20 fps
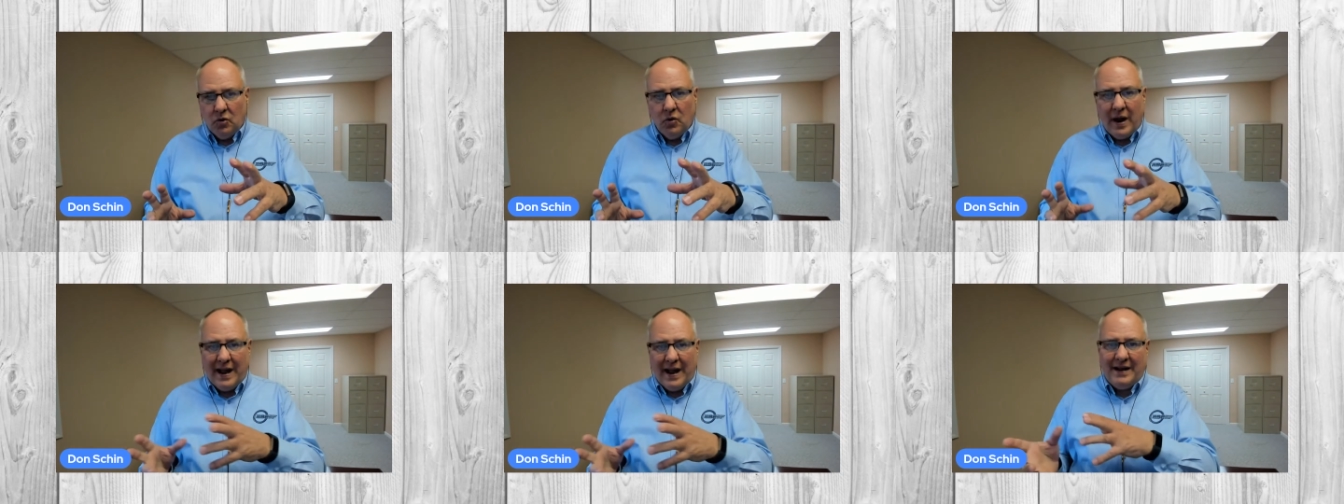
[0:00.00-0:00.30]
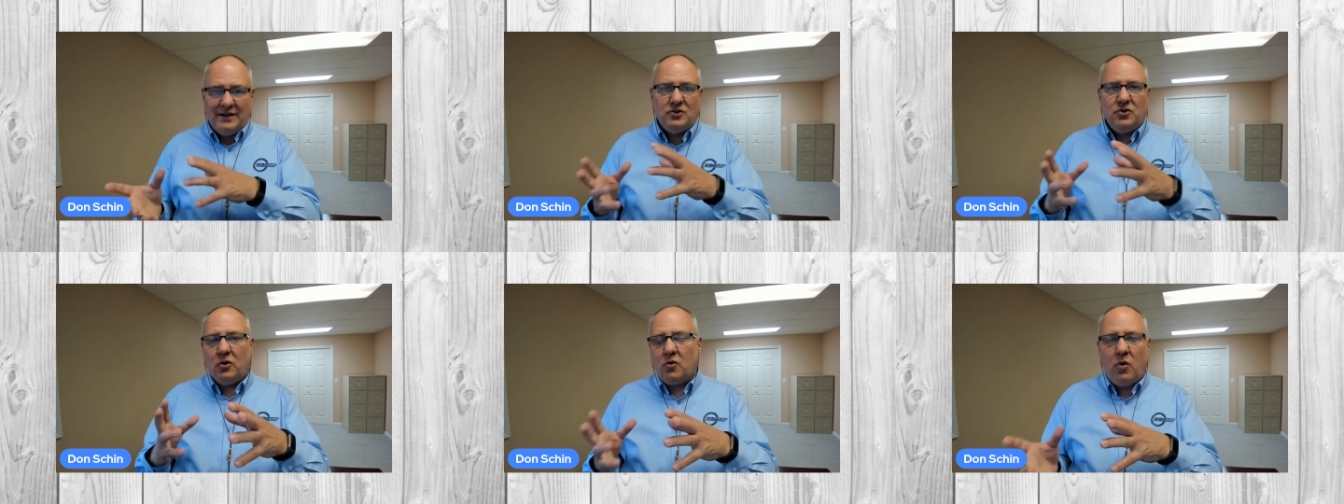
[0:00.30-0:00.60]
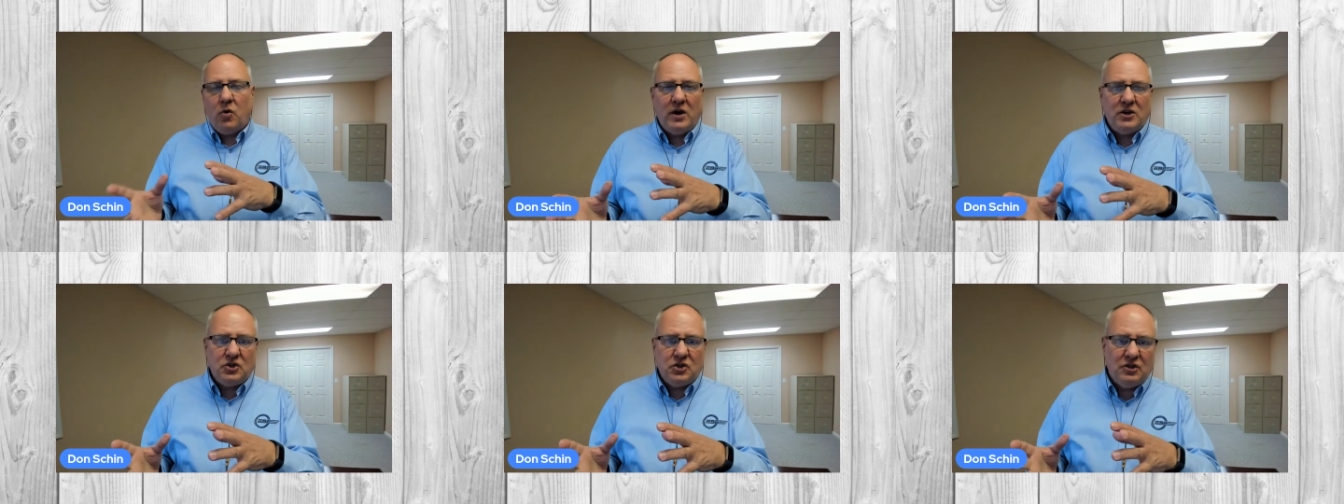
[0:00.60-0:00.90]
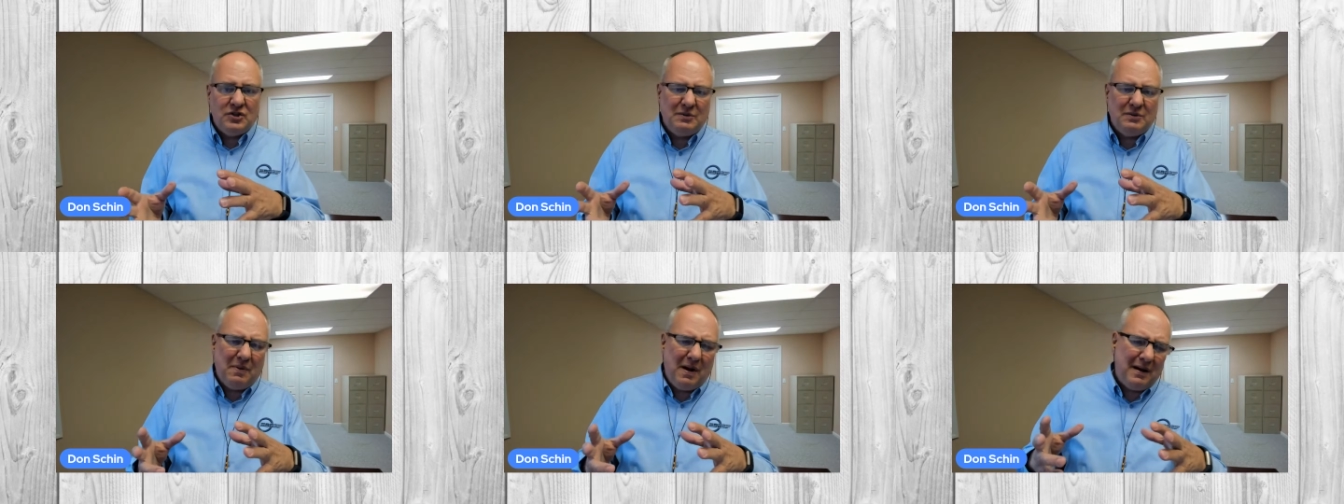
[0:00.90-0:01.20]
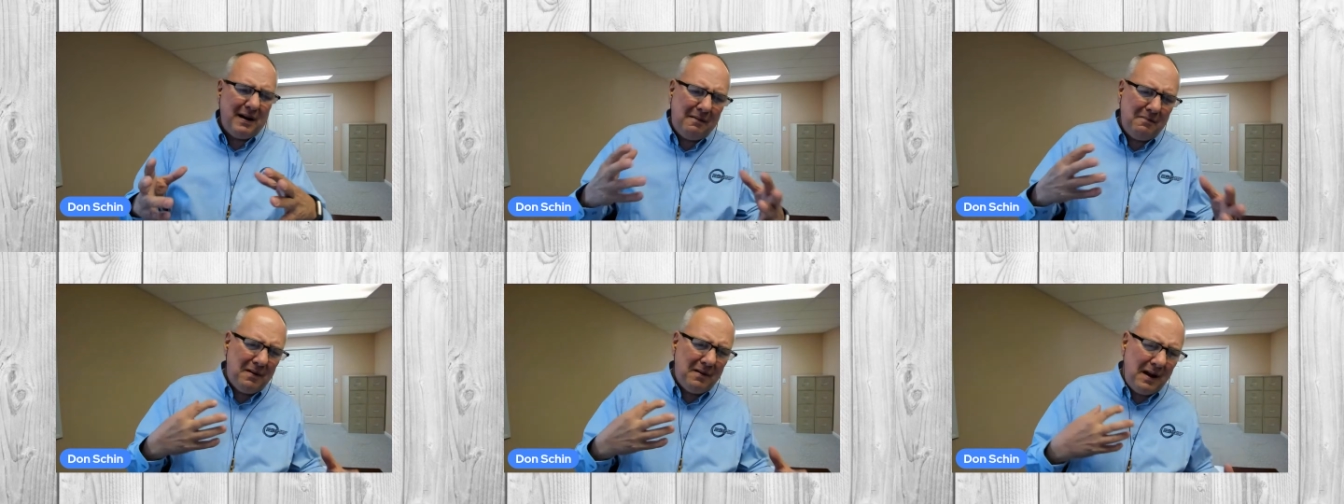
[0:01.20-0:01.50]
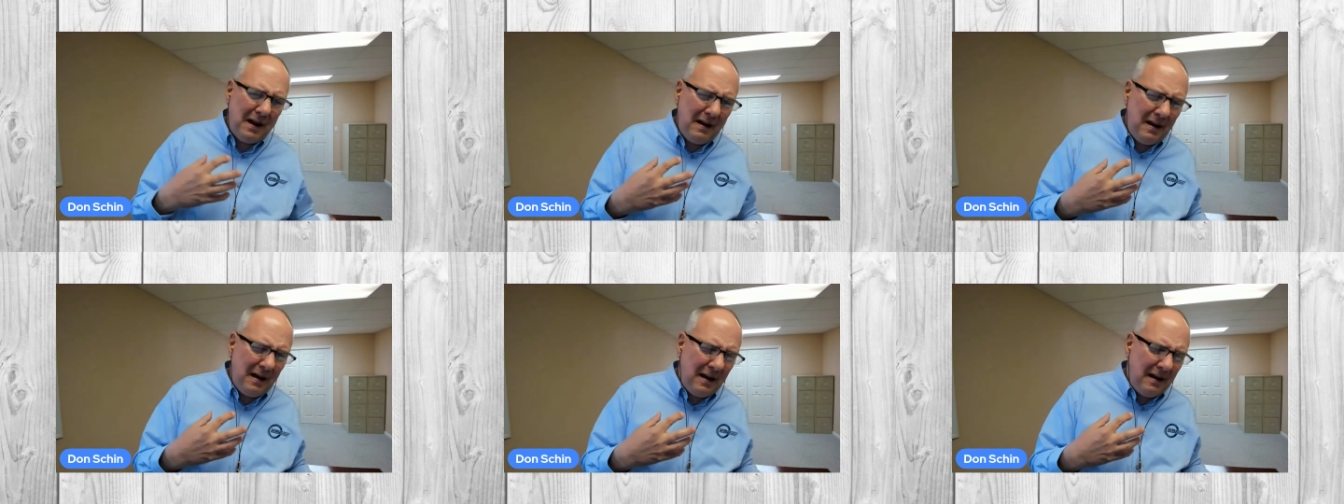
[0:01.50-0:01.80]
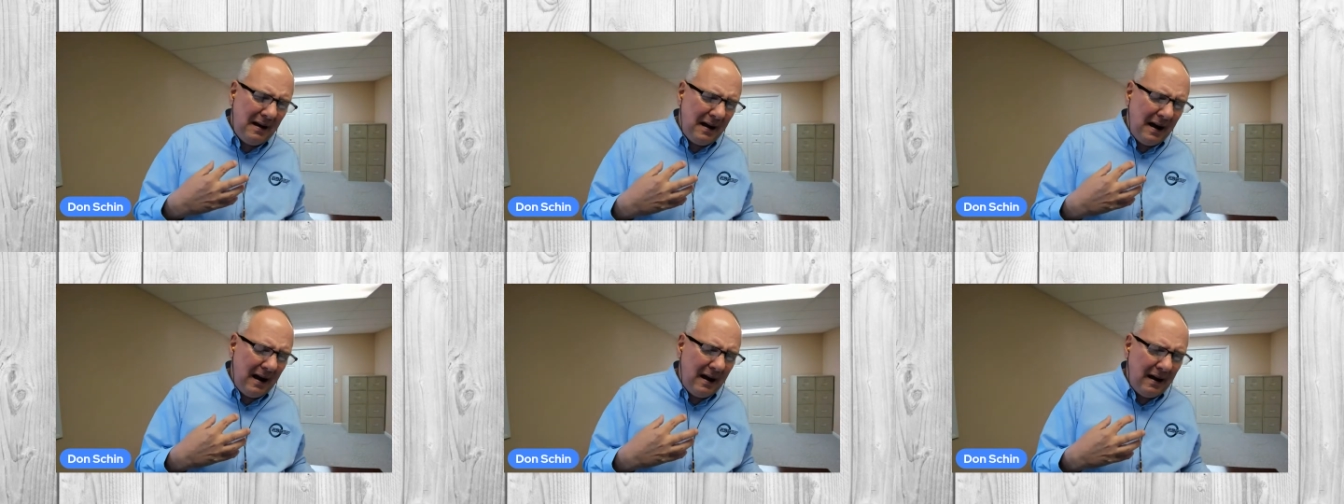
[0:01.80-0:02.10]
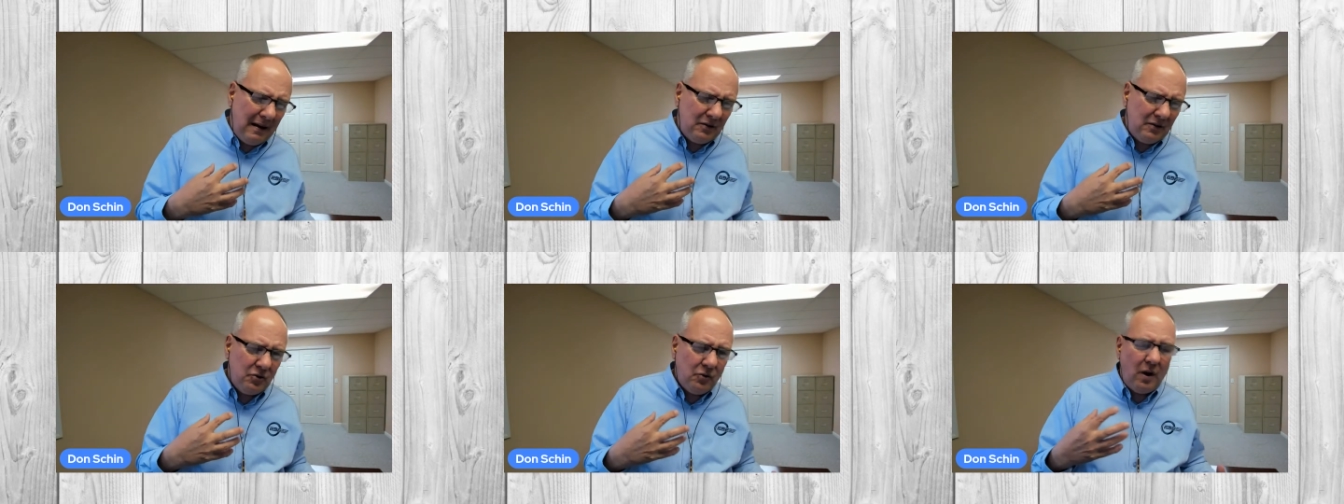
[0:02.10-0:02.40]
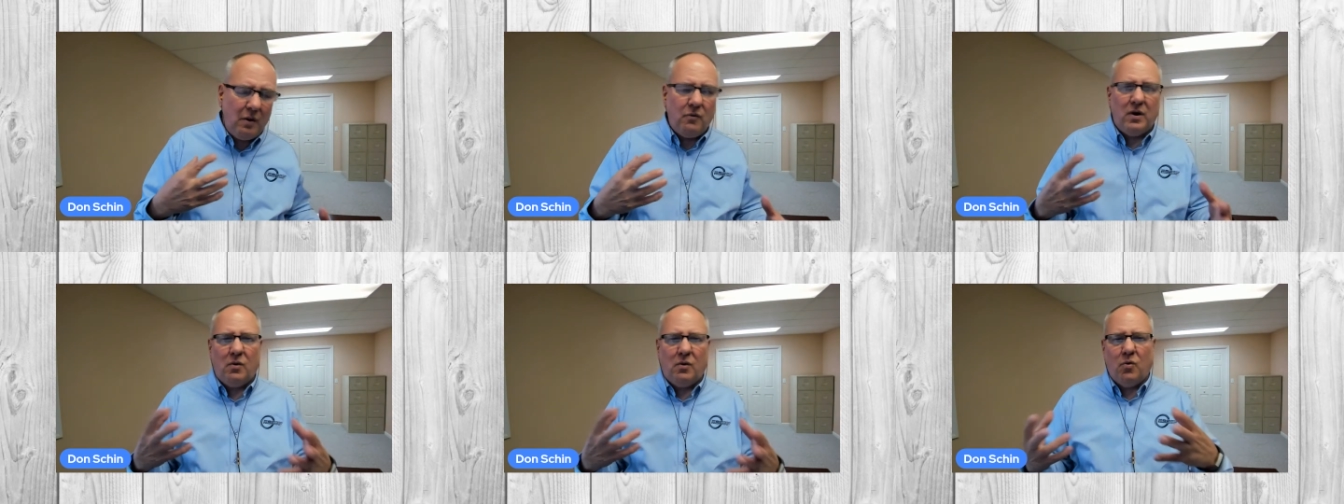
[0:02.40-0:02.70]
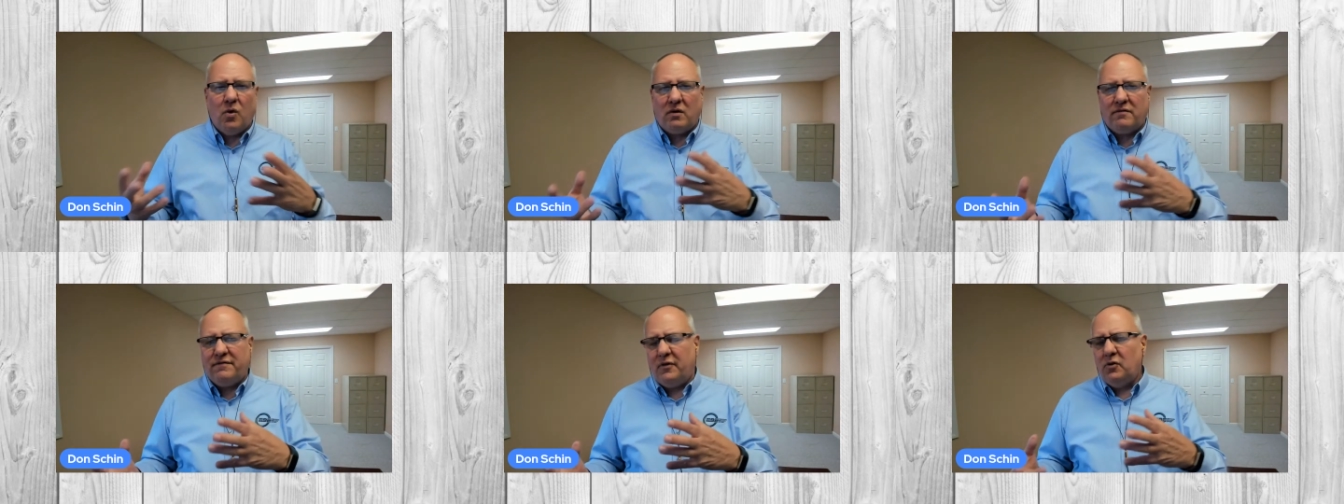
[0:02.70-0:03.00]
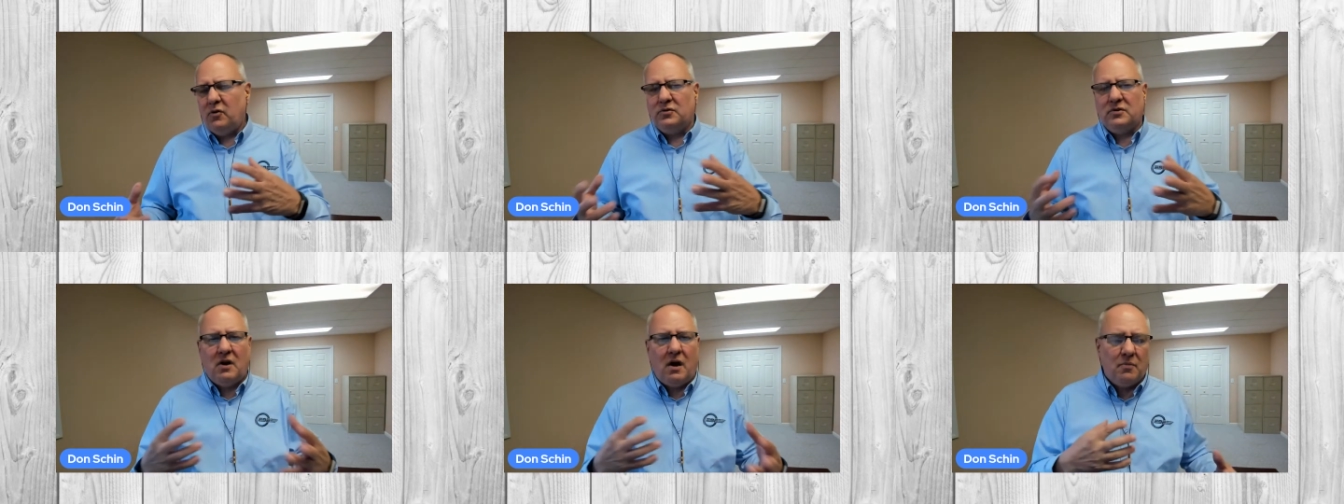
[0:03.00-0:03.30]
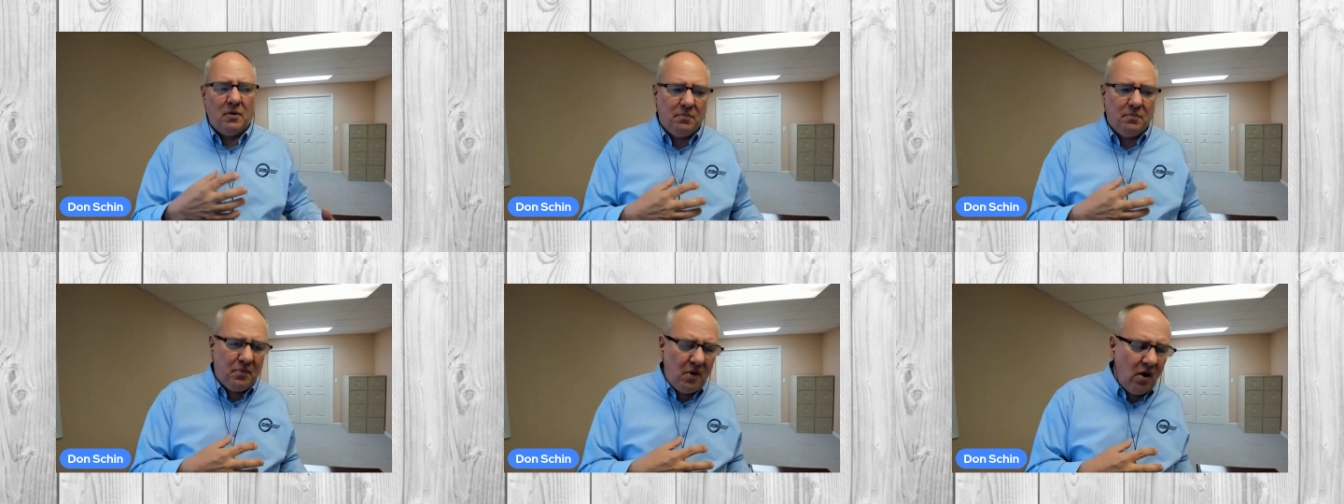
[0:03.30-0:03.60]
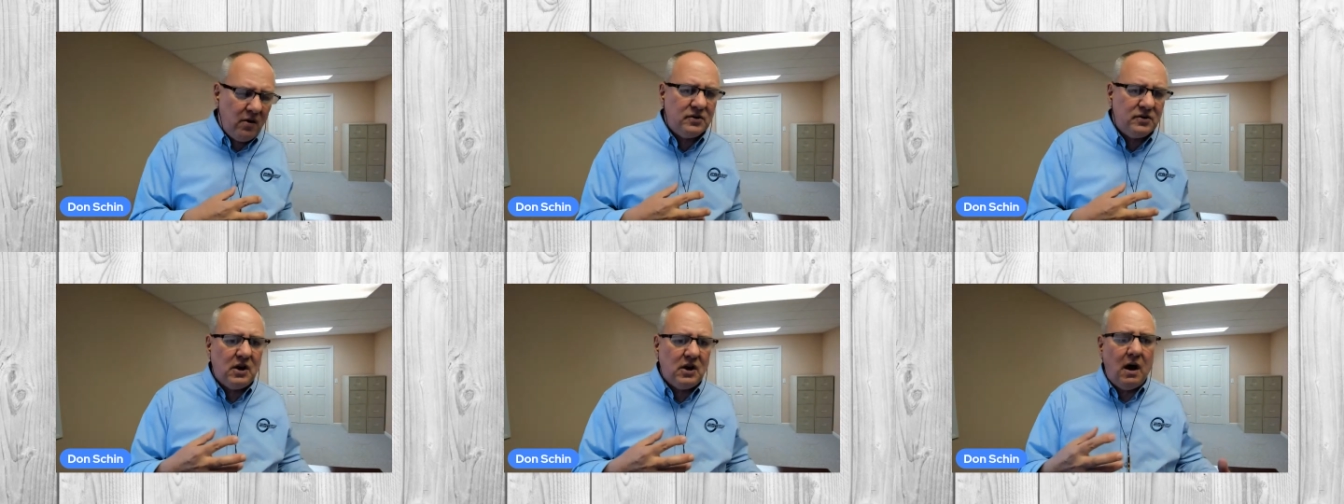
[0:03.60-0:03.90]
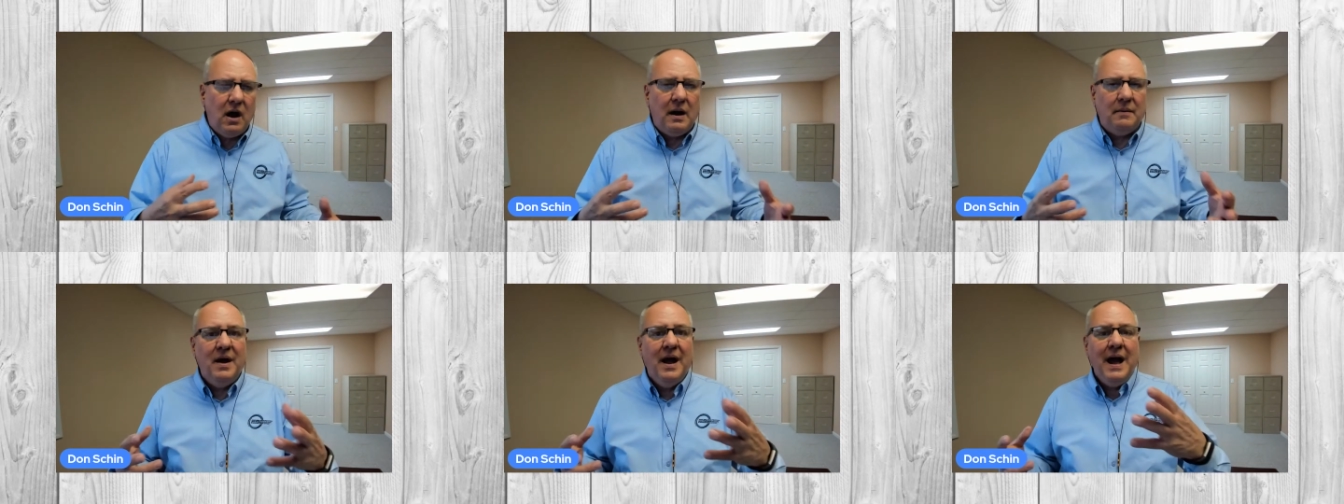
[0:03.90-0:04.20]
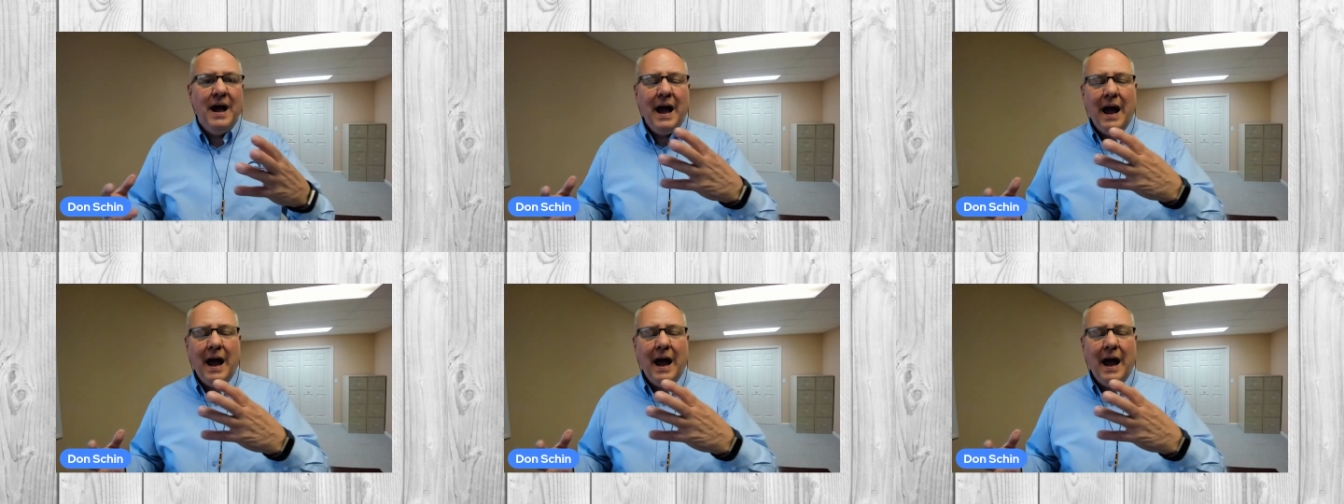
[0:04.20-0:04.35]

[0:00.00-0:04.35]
answer questions about how do I want to work full-time or part-time,